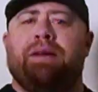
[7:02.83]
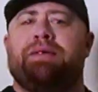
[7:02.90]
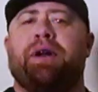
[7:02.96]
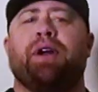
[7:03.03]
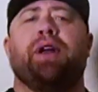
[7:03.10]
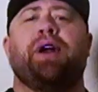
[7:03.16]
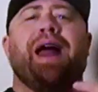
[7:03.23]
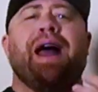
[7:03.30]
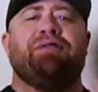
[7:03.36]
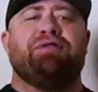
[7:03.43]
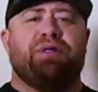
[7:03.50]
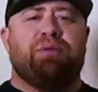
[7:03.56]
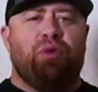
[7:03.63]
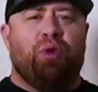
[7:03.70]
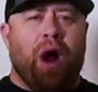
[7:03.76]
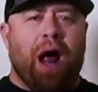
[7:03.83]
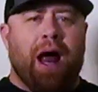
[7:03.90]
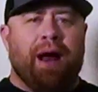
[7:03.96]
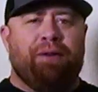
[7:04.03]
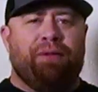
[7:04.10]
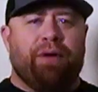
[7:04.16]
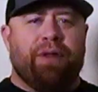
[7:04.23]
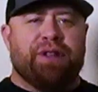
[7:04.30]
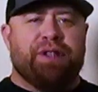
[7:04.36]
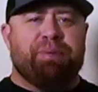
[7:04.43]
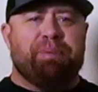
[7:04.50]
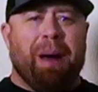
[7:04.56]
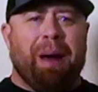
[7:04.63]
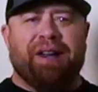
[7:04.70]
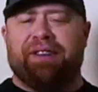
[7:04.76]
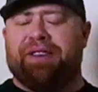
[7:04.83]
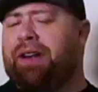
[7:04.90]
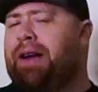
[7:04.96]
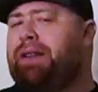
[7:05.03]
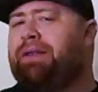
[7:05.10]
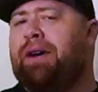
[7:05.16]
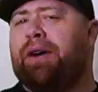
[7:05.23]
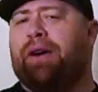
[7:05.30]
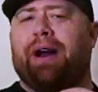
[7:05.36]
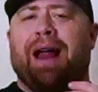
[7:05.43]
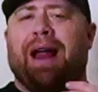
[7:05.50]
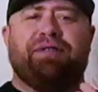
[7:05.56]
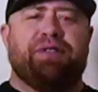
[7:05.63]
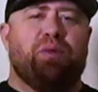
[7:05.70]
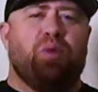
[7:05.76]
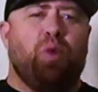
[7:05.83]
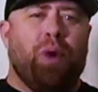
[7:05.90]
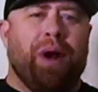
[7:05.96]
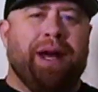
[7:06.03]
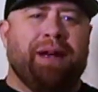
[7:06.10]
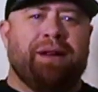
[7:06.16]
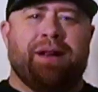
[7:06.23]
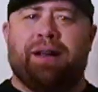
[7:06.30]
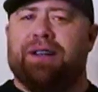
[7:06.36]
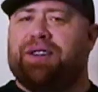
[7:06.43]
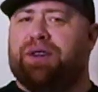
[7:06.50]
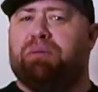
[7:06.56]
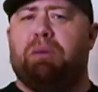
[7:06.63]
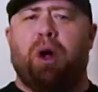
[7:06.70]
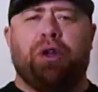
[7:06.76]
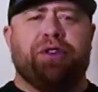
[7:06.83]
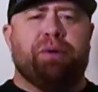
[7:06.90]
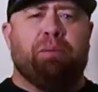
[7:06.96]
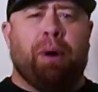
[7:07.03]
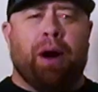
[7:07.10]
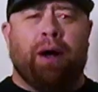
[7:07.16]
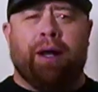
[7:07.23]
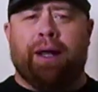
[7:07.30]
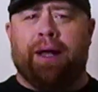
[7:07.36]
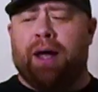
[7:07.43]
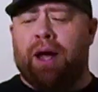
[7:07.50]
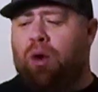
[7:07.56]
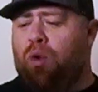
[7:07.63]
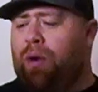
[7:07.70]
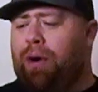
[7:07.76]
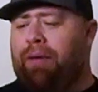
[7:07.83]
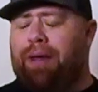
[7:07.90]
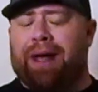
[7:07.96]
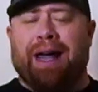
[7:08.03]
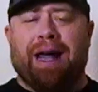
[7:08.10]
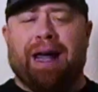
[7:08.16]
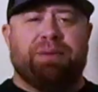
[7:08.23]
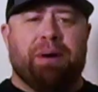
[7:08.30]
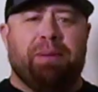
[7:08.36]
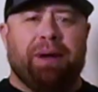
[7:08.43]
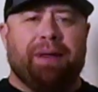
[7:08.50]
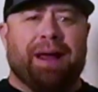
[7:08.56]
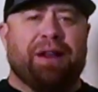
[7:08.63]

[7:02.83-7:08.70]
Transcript: Then you're gonna have some rye for the spice. Then you're gonna have some wheat, some malted barley, whatever the case may be.